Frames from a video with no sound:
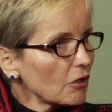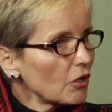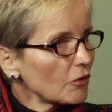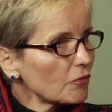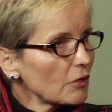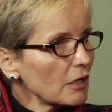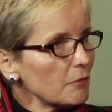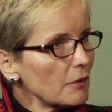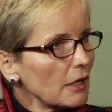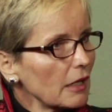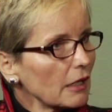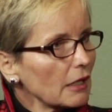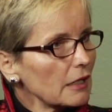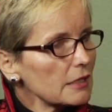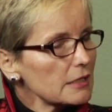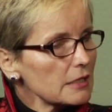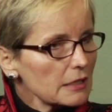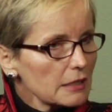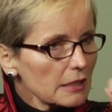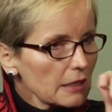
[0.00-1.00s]
call right back.
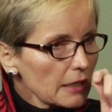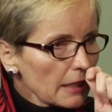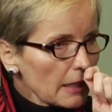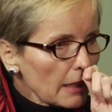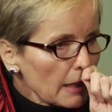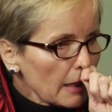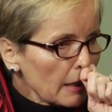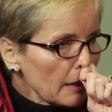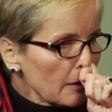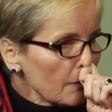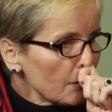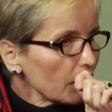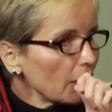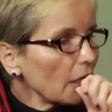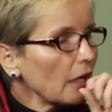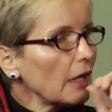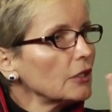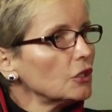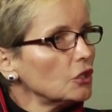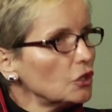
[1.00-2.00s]
I said,
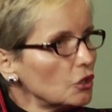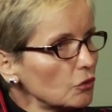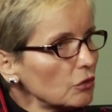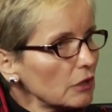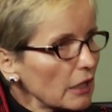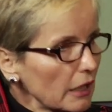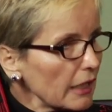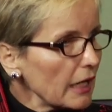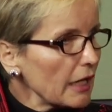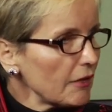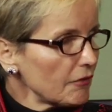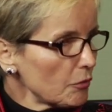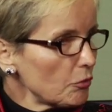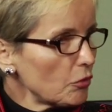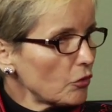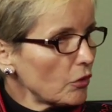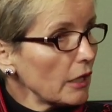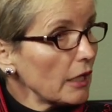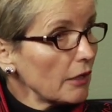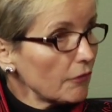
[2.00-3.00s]
I do not have a
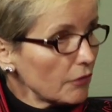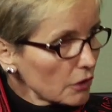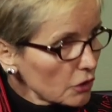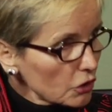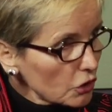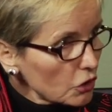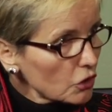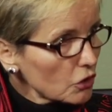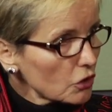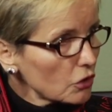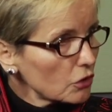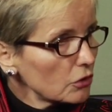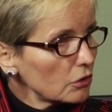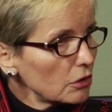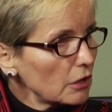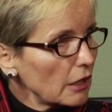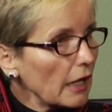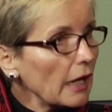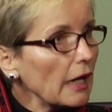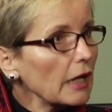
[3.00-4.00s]
boy. I have a little
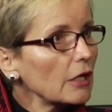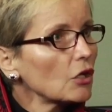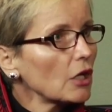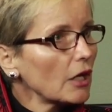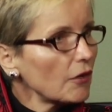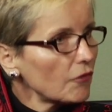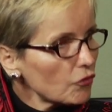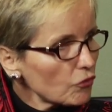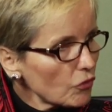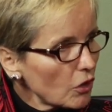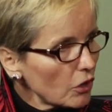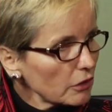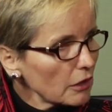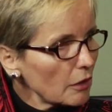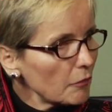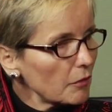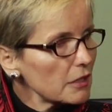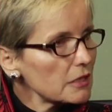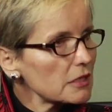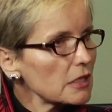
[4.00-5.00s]
girl. You have a wrong
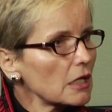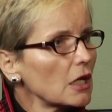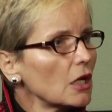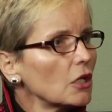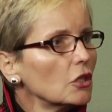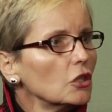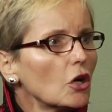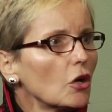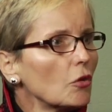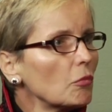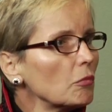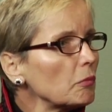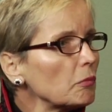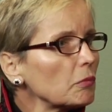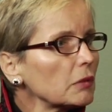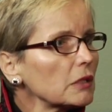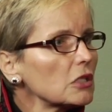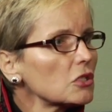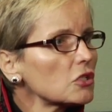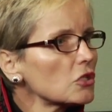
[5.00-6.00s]
number. He said, no,
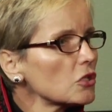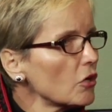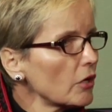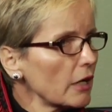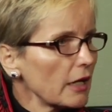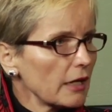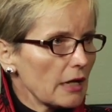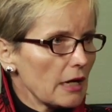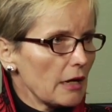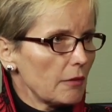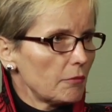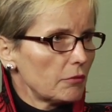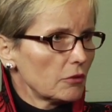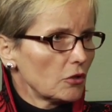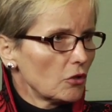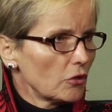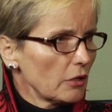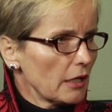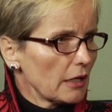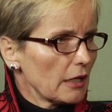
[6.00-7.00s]
please, no hang up.
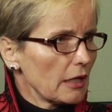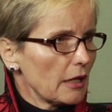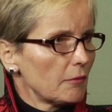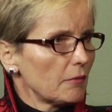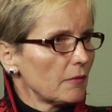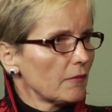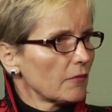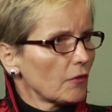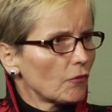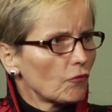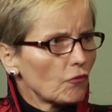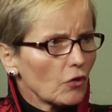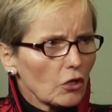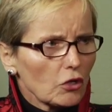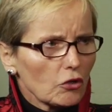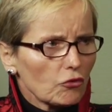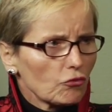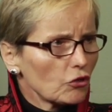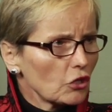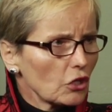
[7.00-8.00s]
No hang up.
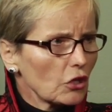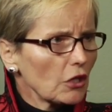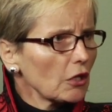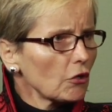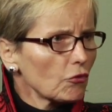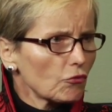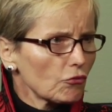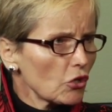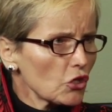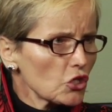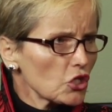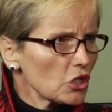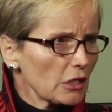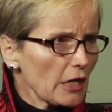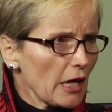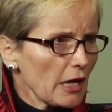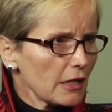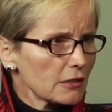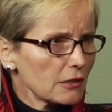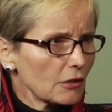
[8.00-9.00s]
Very thick Russian
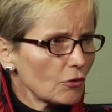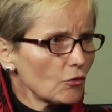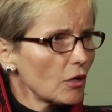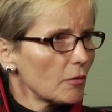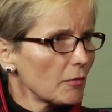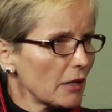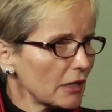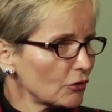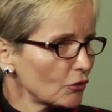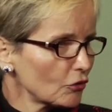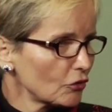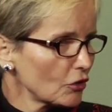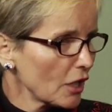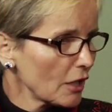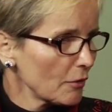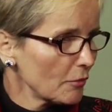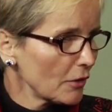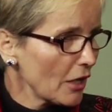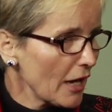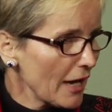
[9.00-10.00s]
accent. Who am I to
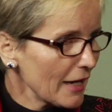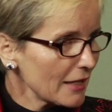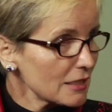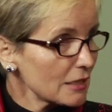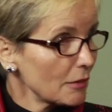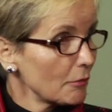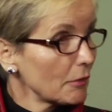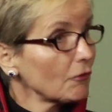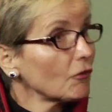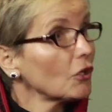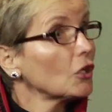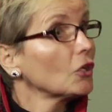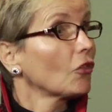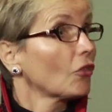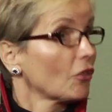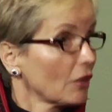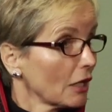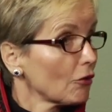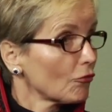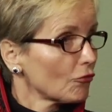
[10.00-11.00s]
talk about accent? But very
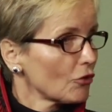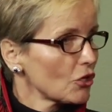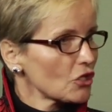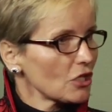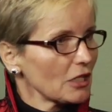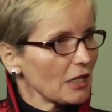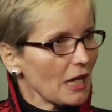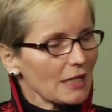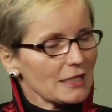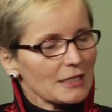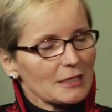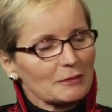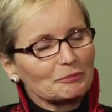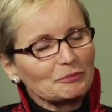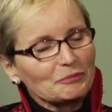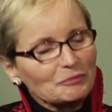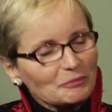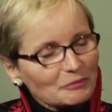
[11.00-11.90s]
thick Russian accent.